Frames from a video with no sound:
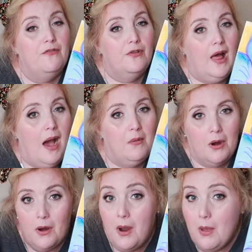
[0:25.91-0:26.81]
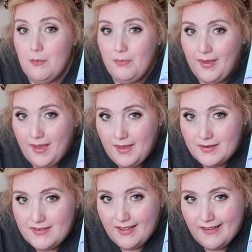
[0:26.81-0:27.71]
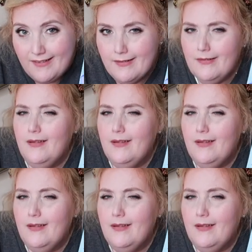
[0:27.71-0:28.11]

flower painting.